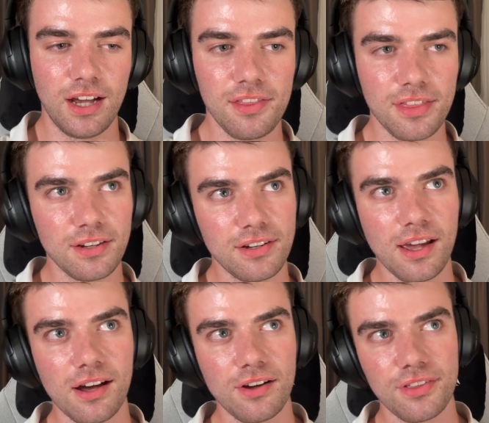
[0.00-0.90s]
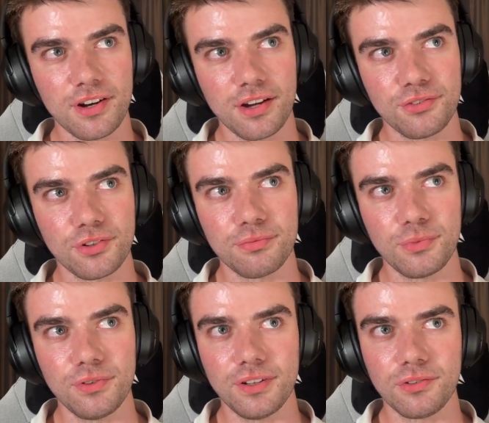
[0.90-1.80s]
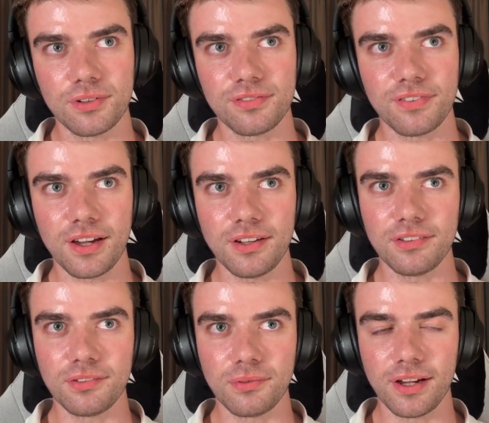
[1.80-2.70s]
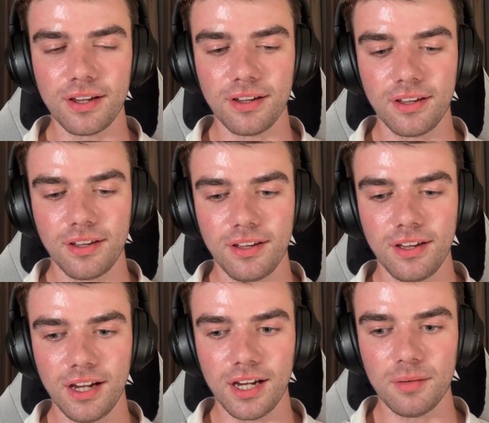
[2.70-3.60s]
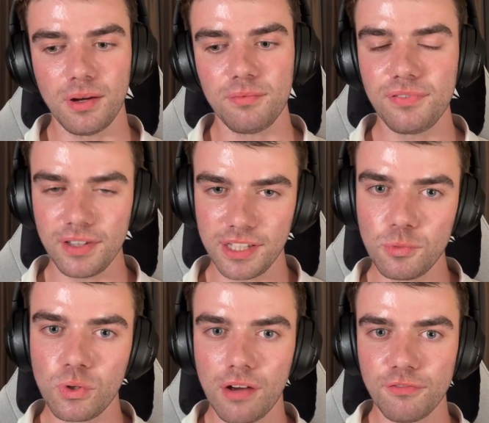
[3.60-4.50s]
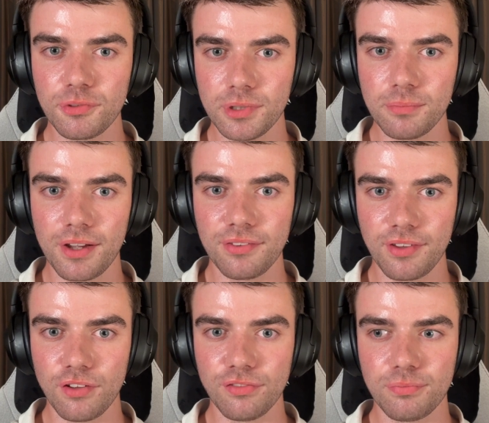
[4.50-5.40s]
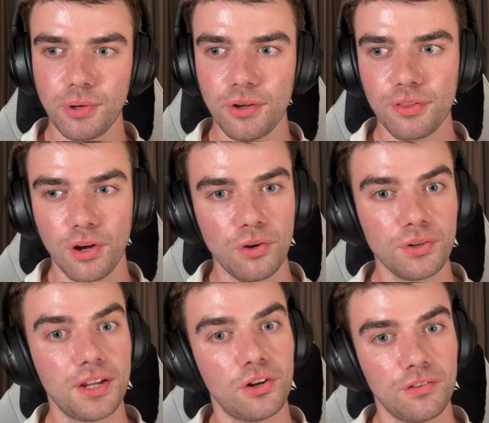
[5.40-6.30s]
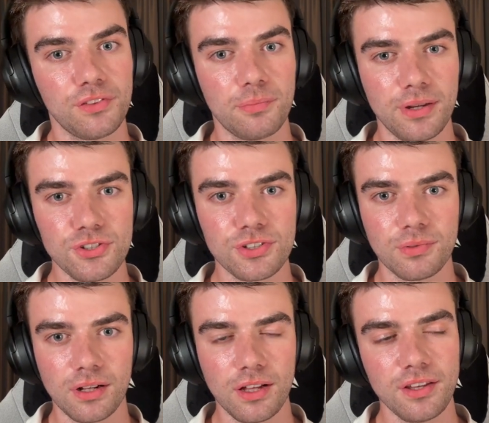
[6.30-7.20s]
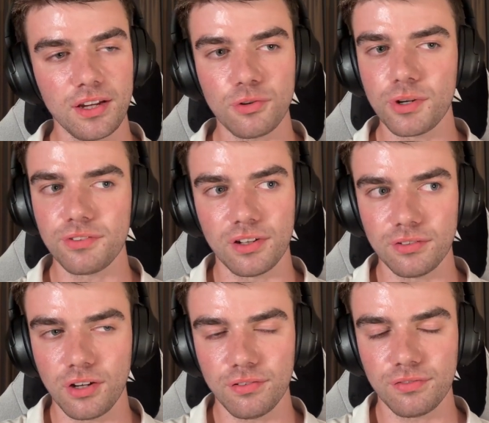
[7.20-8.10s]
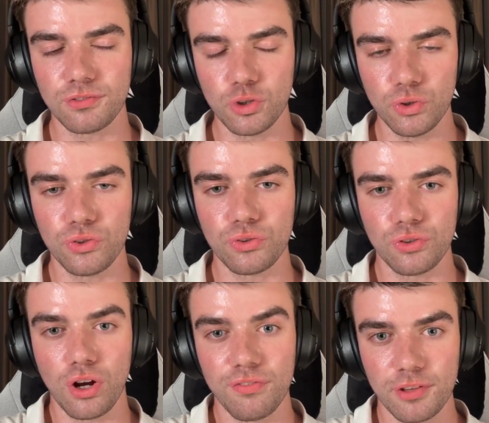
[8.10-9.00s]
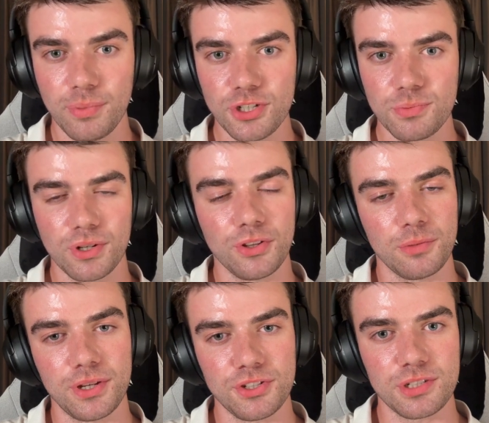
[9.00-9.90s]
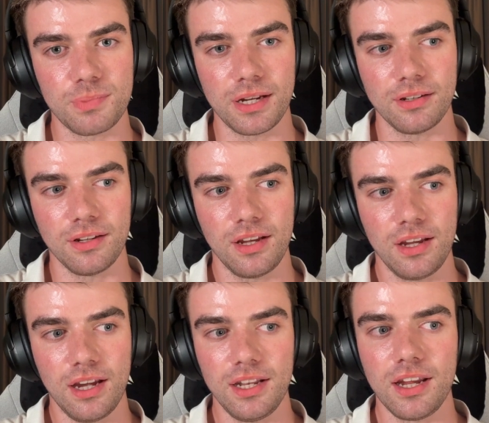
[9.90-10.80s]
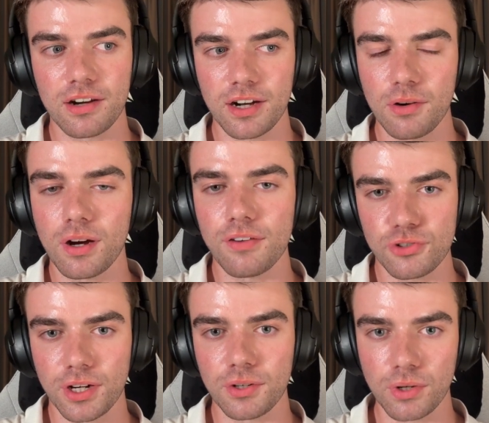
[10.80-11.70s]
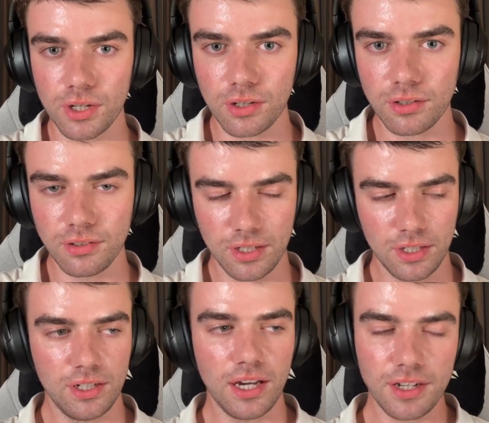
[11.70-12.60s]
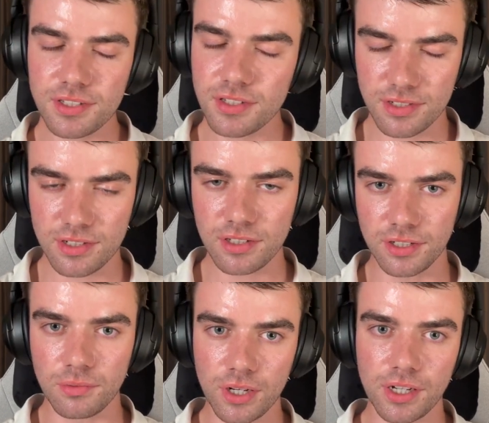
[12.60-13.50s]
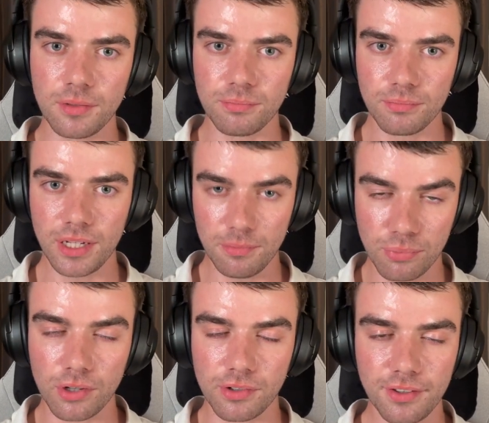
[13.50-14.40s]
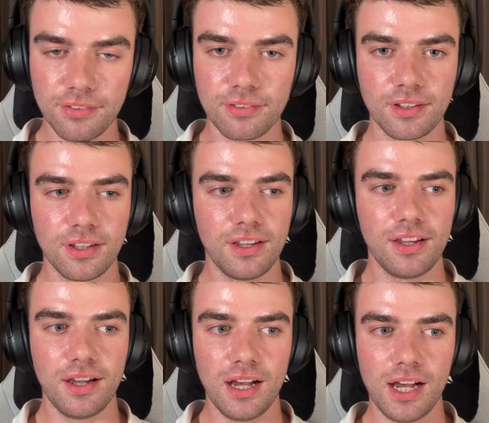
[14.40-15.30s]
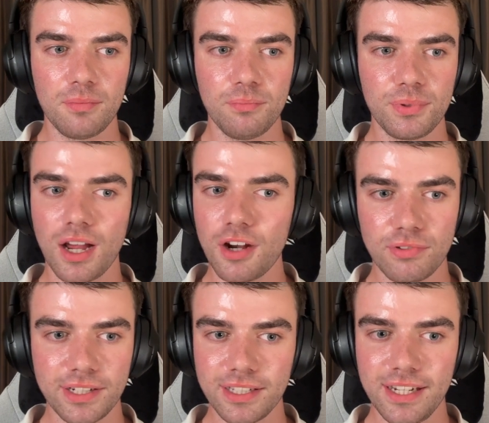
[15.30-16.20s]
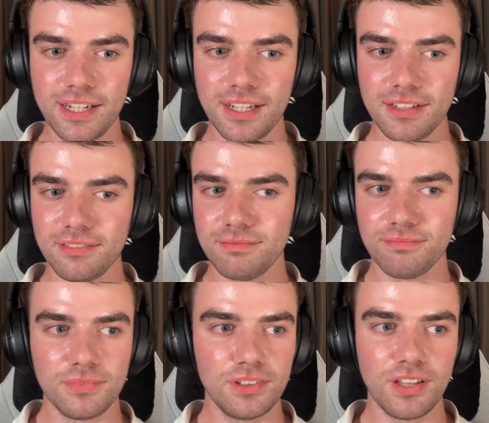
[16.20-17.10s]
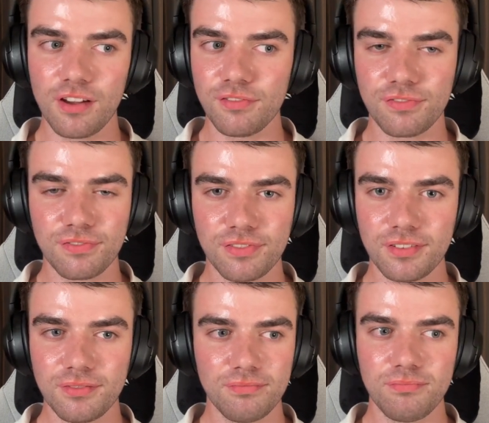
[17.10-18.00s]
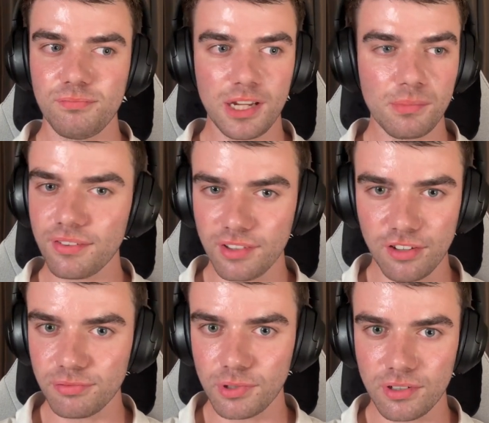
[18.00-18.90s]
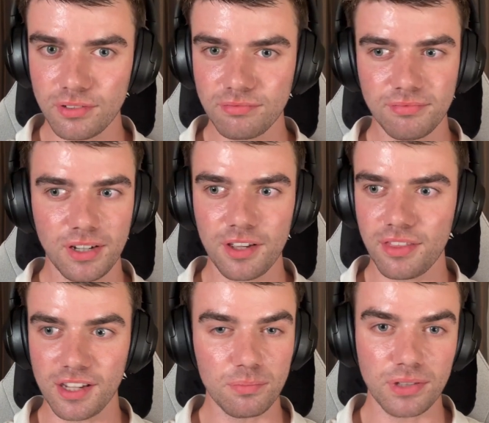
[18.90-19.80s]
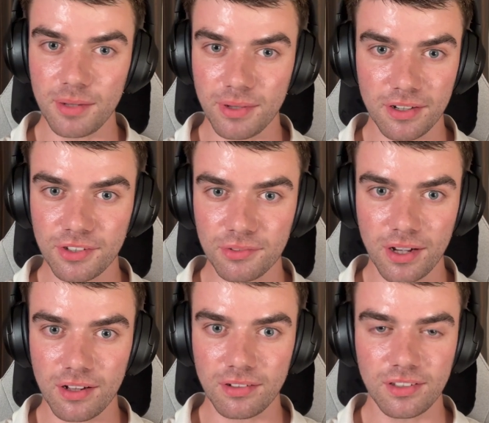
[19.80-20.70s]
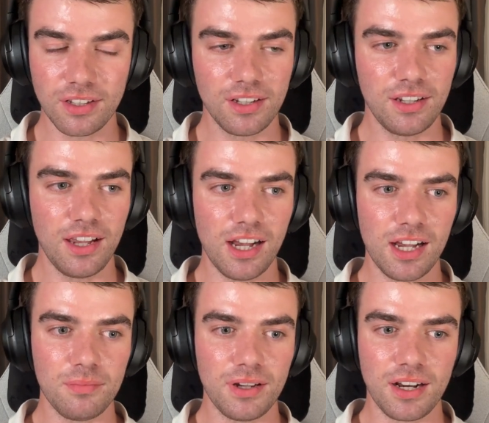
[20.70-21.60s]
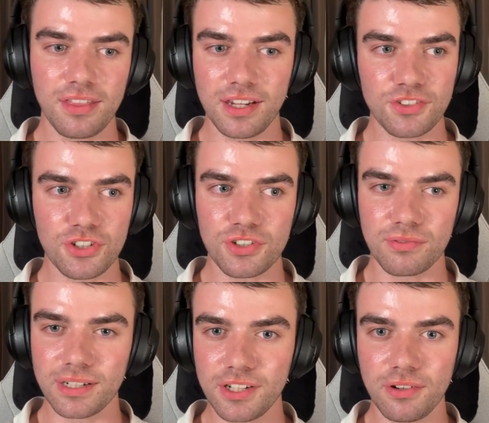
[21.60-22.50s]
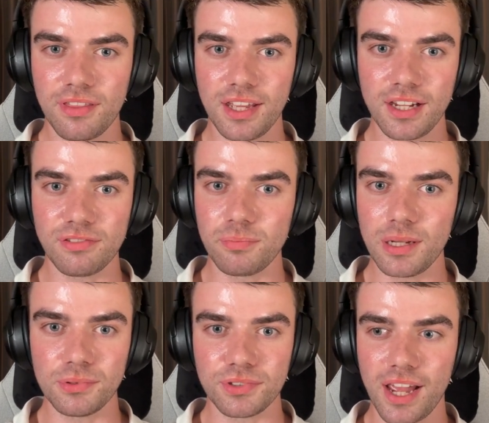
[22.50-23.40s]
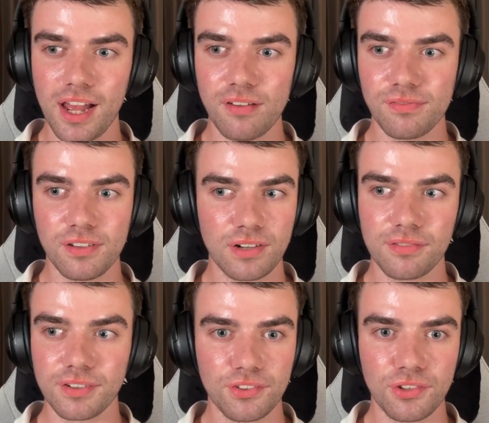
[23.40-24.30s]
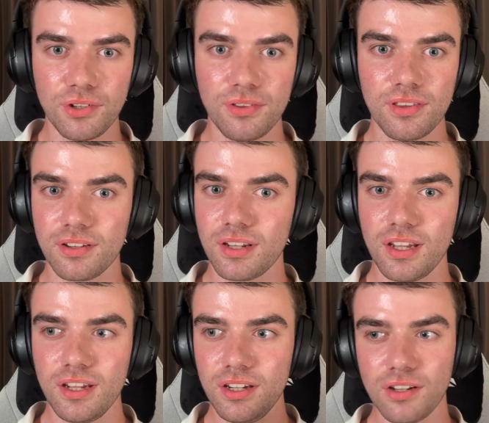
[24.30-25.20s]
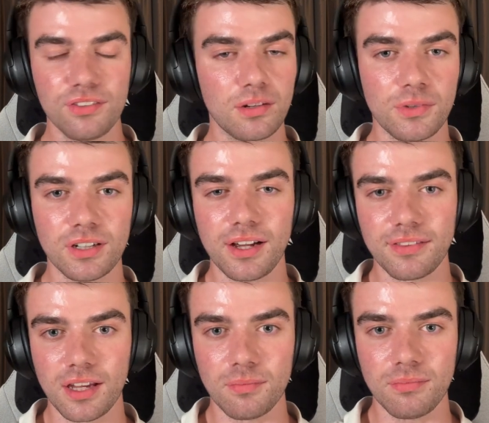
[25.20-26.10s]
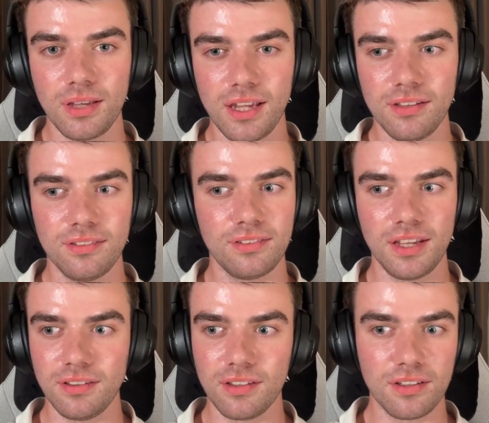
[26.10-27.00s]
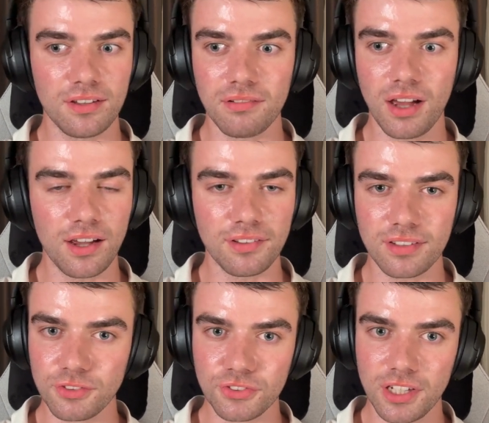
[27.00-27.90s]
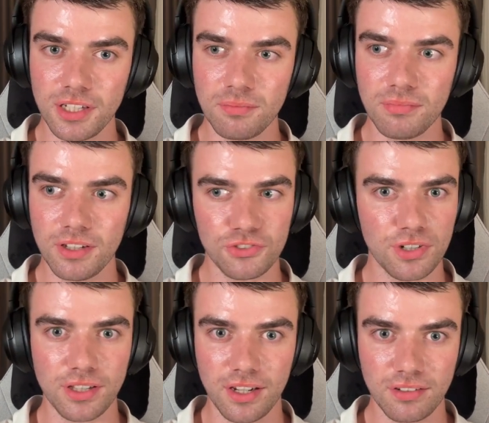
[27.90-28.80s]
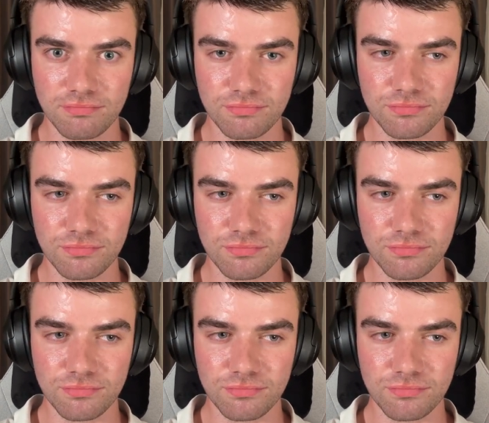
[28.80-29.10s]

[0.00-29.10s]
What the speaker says: I think now that I've sort of moved into a phase where I'm feeling more comfortable in myself, both on and off the pitch as well. I think I've always felt good off the pitch, but on the pitch has been an area where I've tried to work on. And it's just still in work in progress. But I really love being myself more. I think I play better as well. And I think it's just a really good thing for people to have a reference to that, someone like them is in the highest level team in Australia,